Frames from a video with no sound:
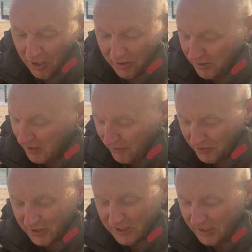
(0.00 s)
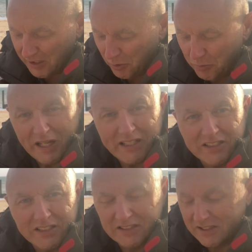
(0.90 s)
I'd love to see the little
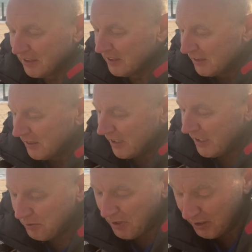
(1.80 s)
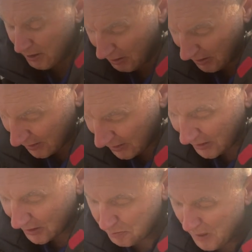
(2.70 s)
plaices. Anyway,
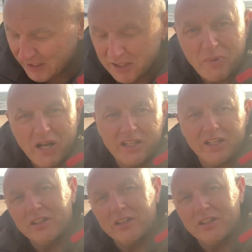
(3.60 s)
he's back in the bucket.